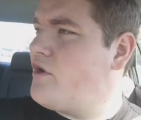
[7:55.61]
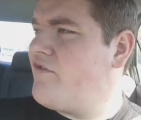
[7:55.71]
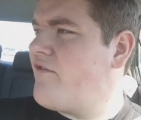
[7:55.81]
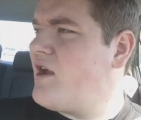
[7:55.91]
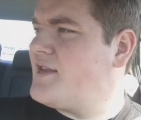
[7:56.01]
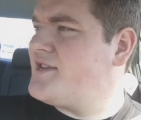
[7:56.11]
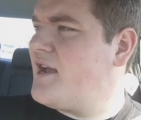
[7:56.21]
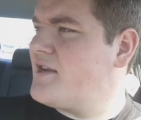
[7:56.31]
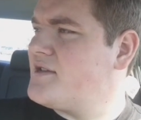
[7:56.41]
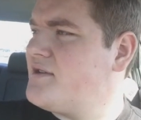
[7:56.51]
So you've never had
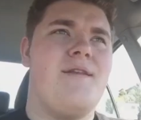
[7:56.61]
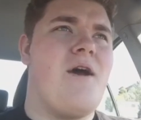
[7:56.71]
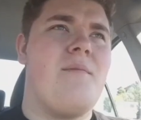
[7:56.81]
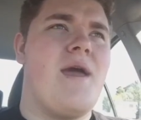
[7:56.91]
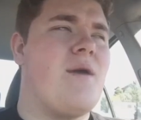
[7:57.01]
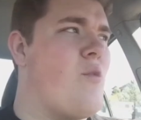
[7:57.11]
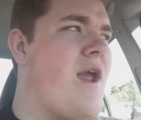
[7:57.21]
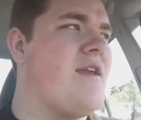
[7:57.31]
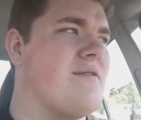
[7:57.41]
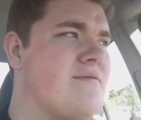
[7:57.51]
sex? No, man, I'm
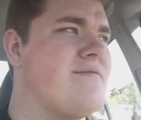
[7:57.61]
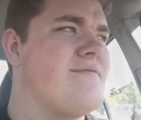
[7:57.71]
waiting.